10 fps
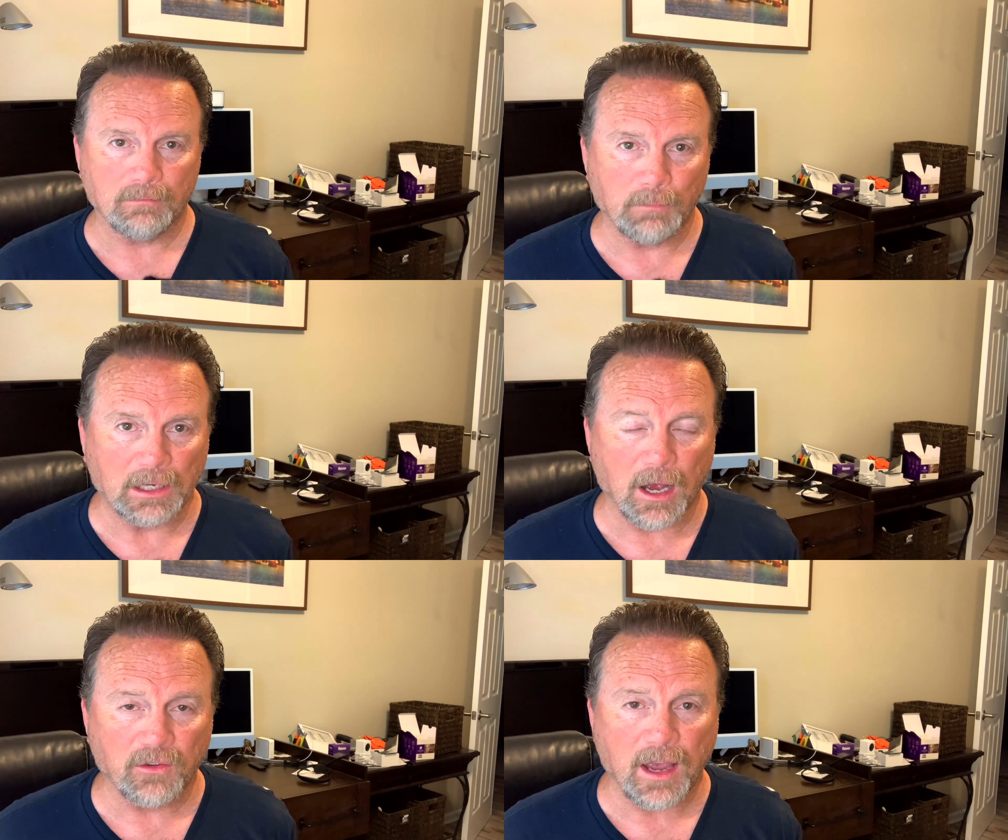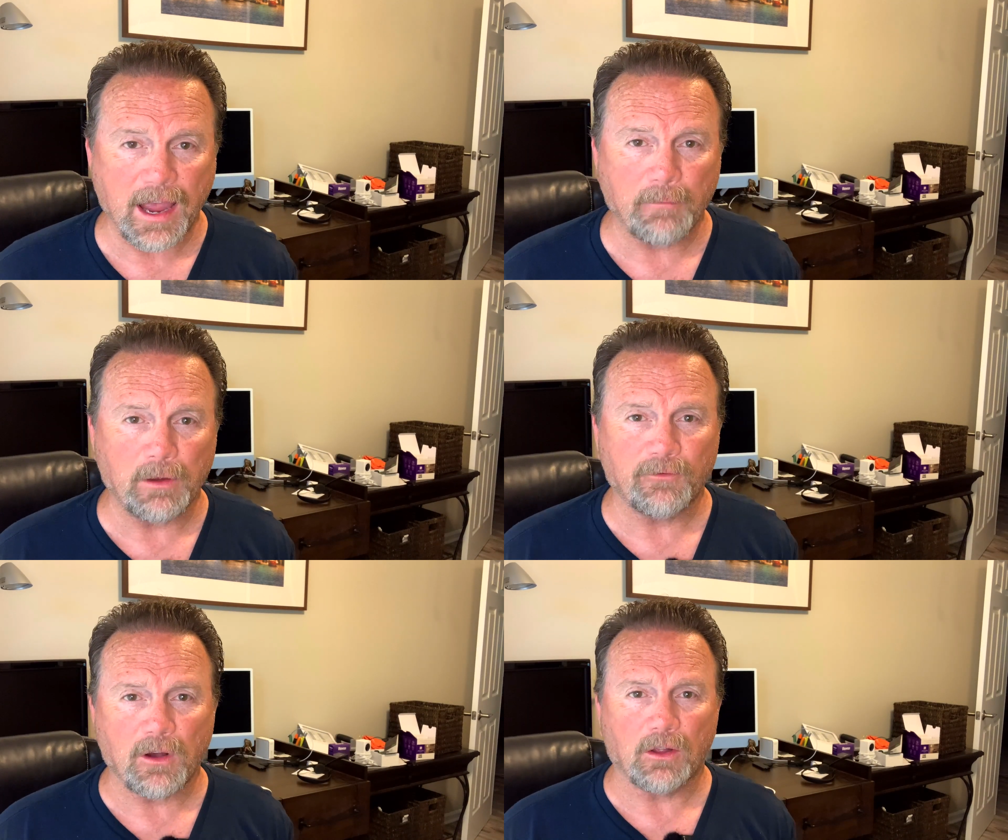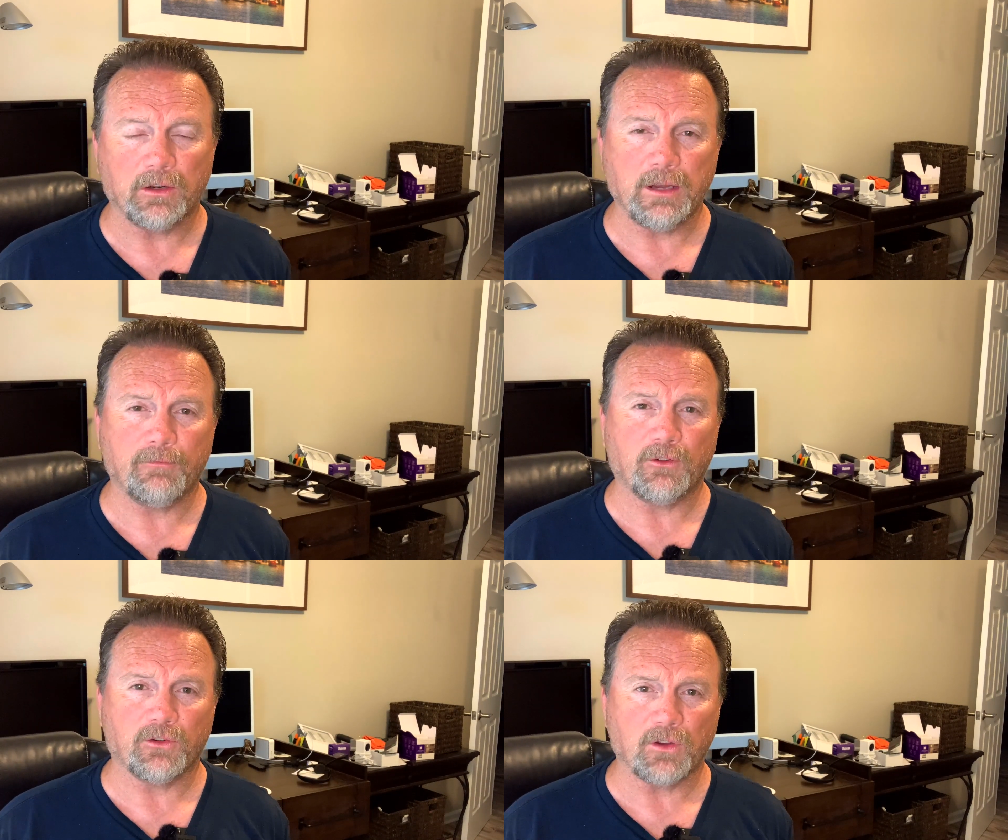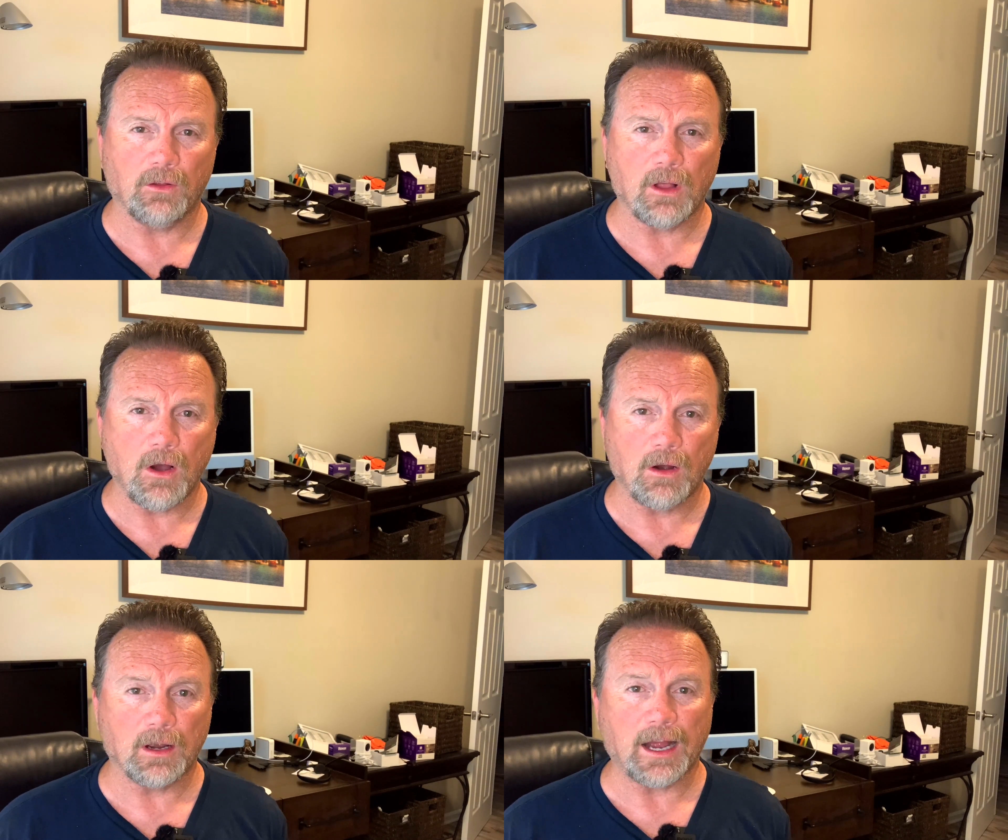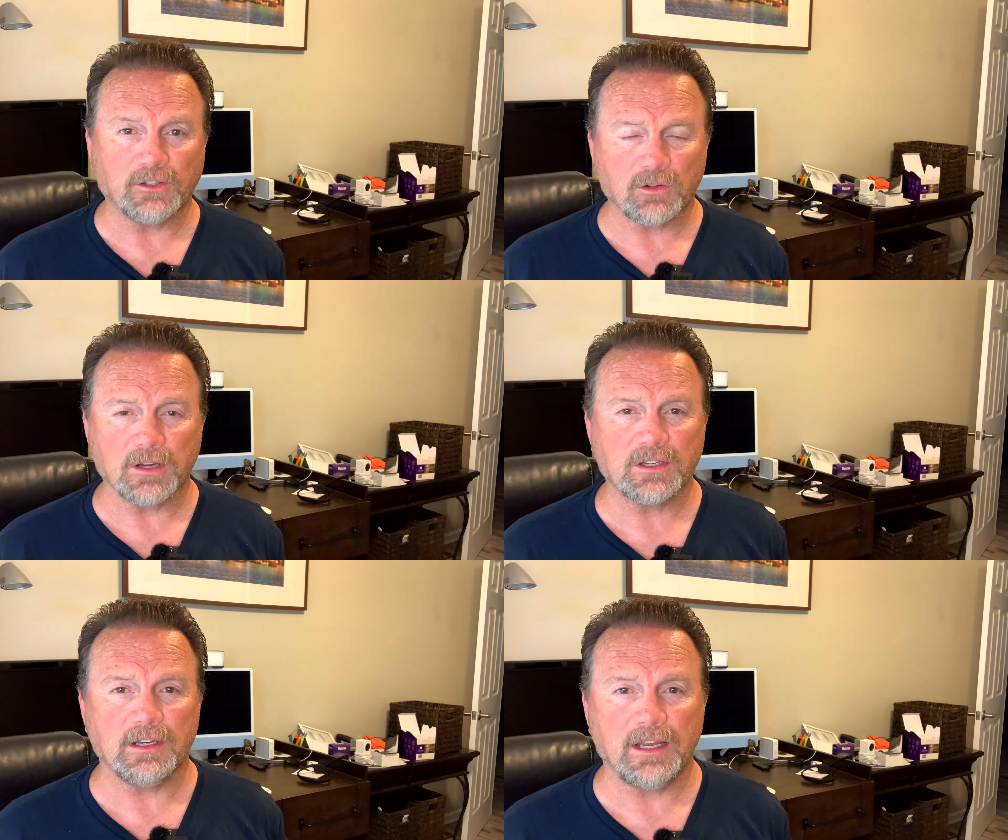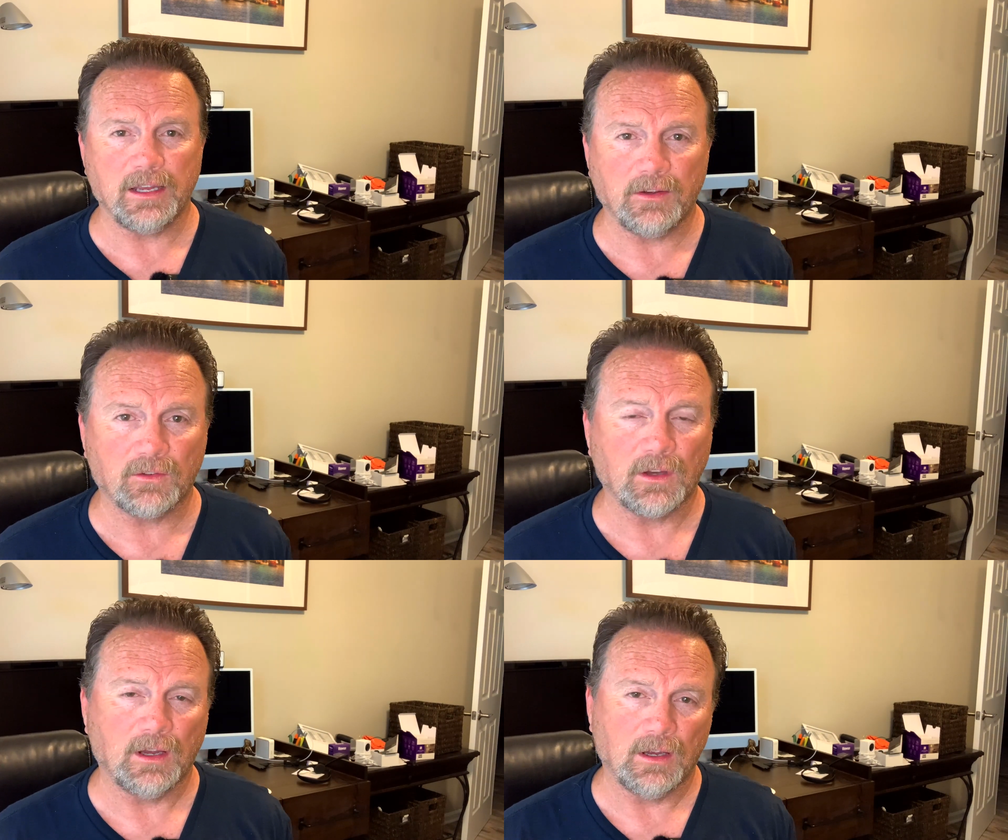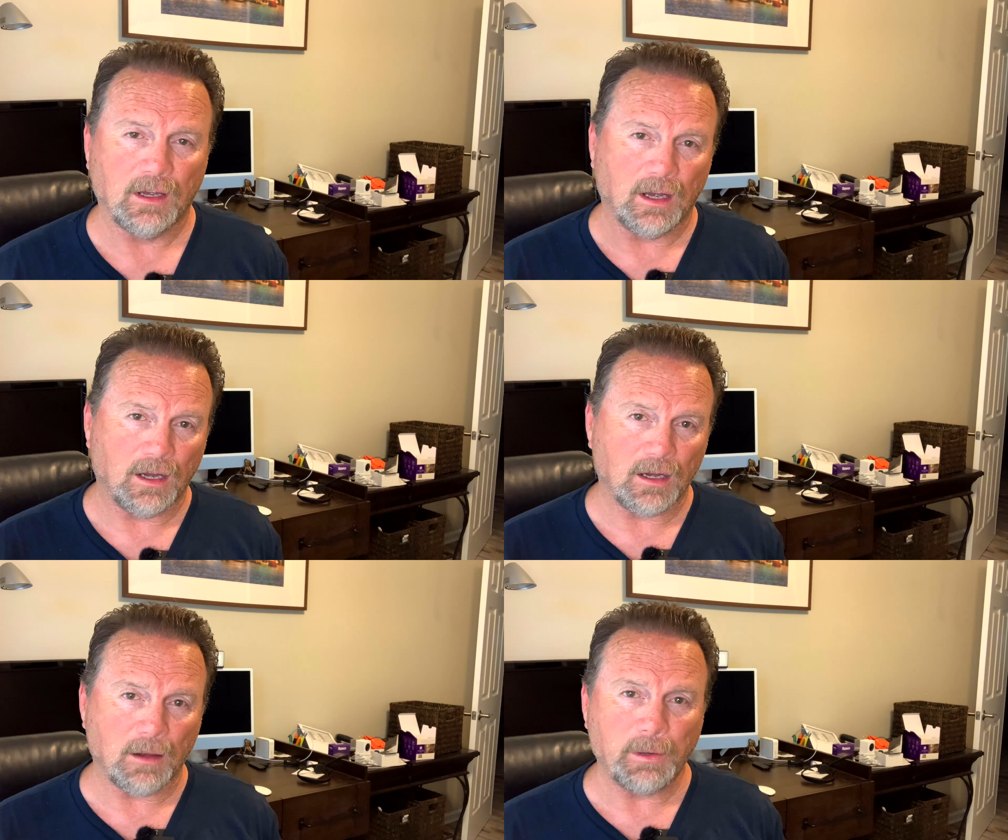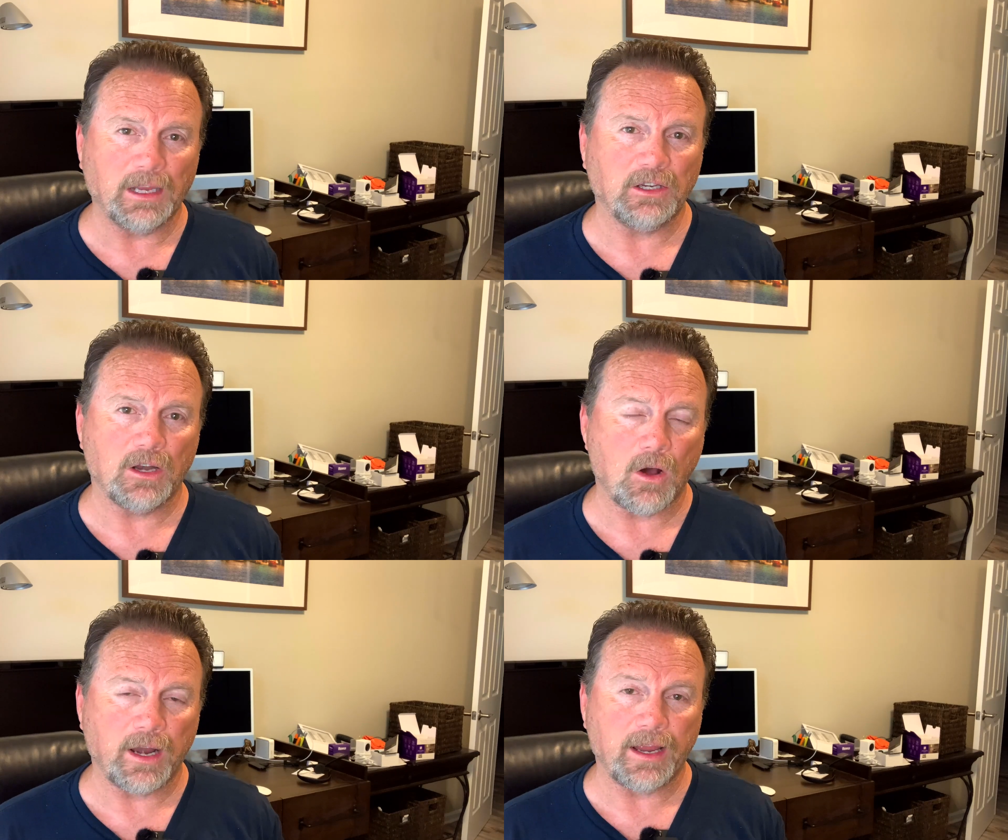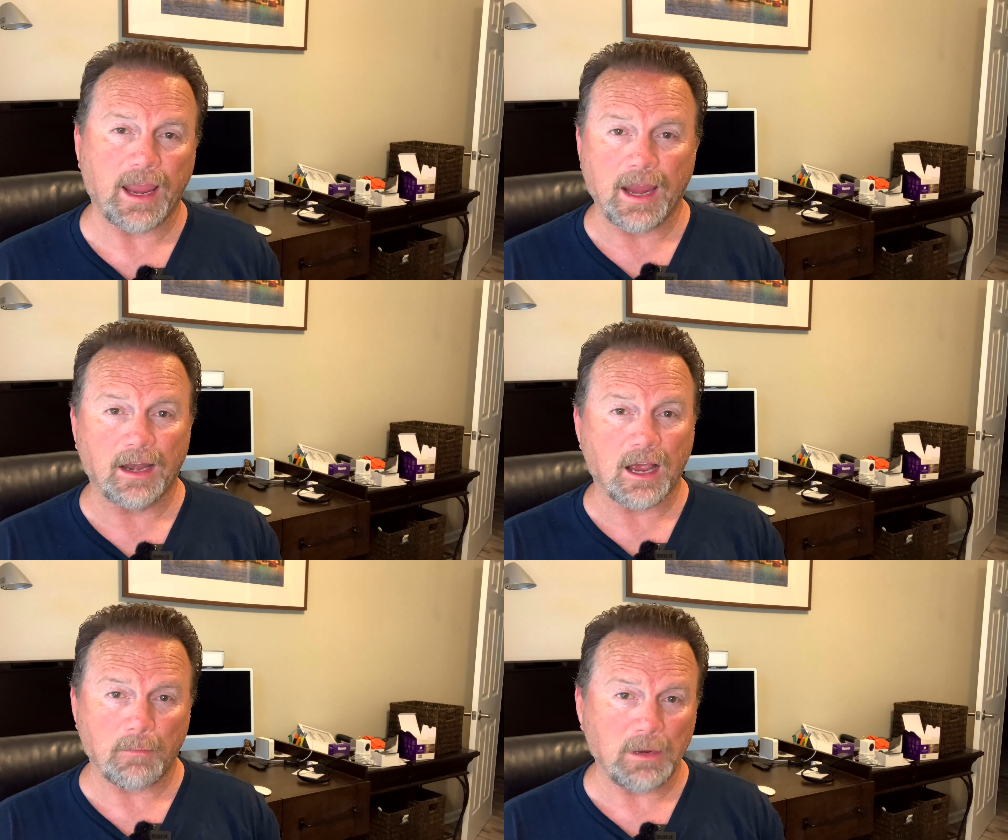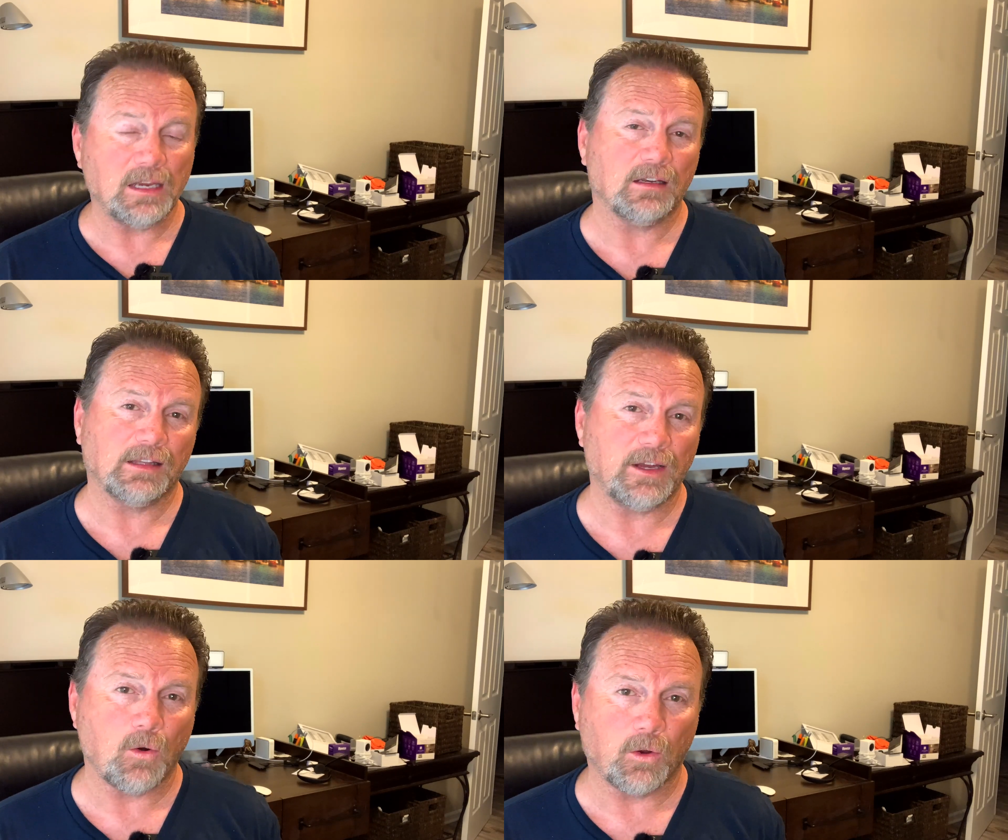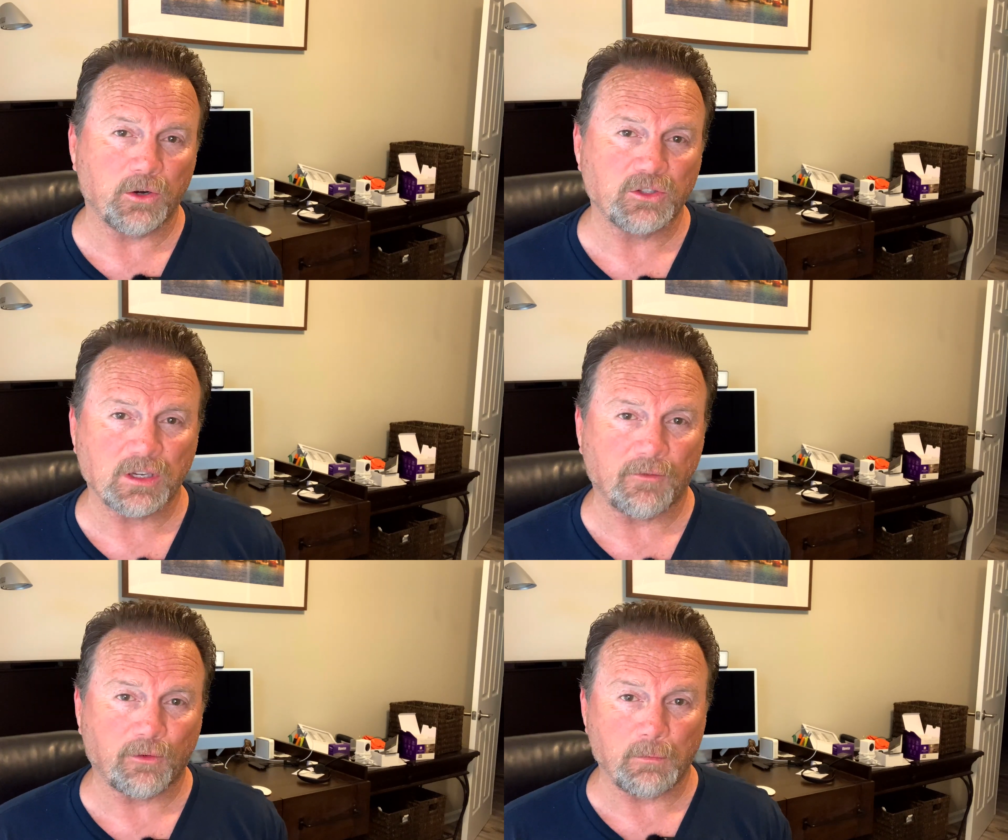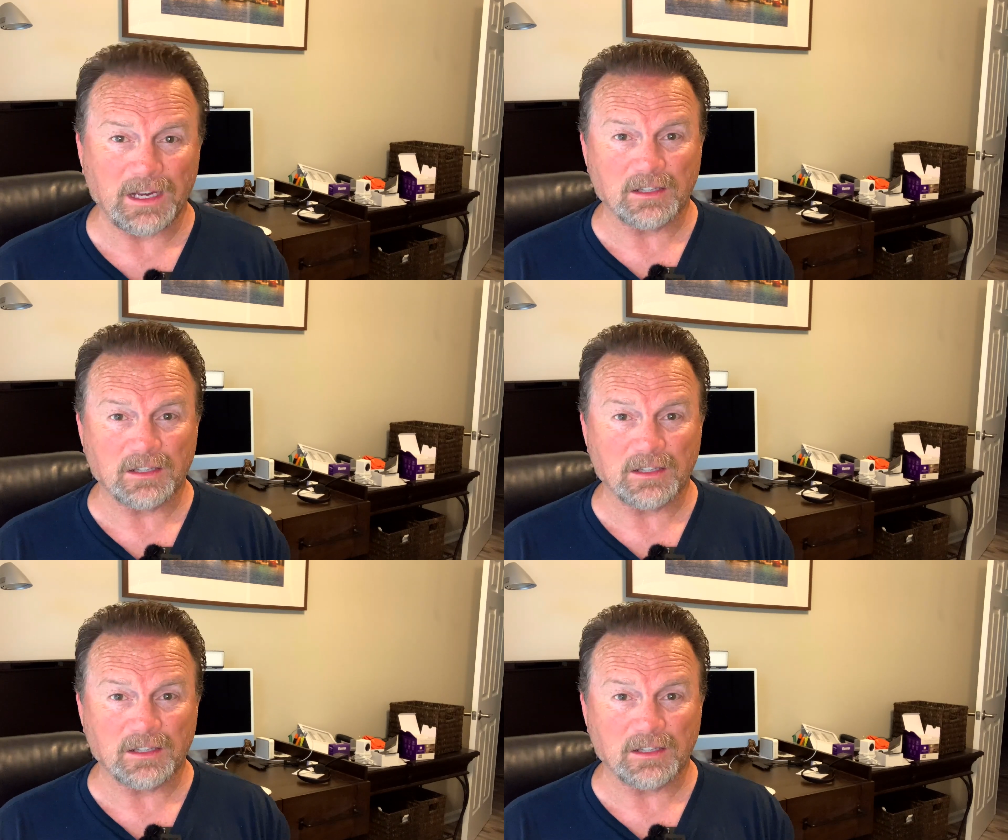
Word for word: because I have been following him for so long, I trusted his uh, opinion on it and I immediately ordered some for me.